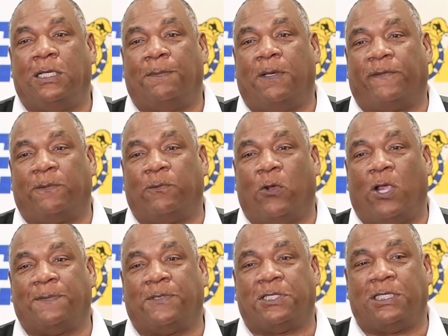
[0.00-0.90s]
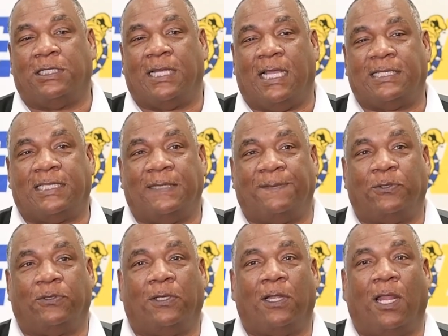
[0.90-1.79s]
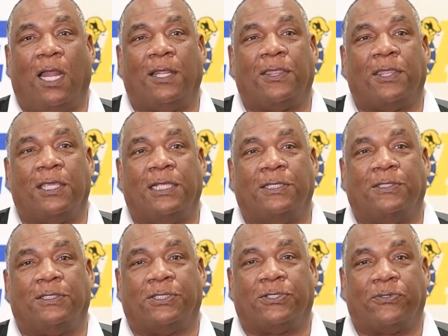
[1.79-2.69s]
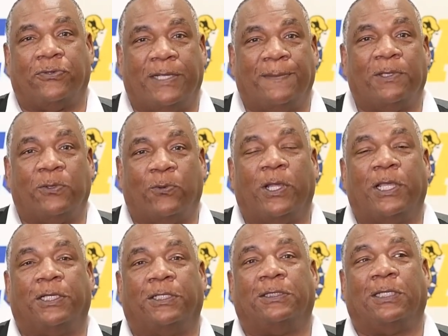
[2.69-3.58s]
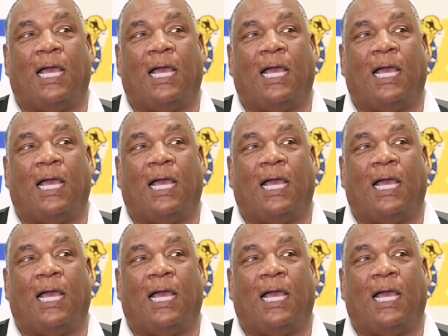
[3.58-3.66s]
But from where I'm sitting, I see them doing a lot of things extremely well.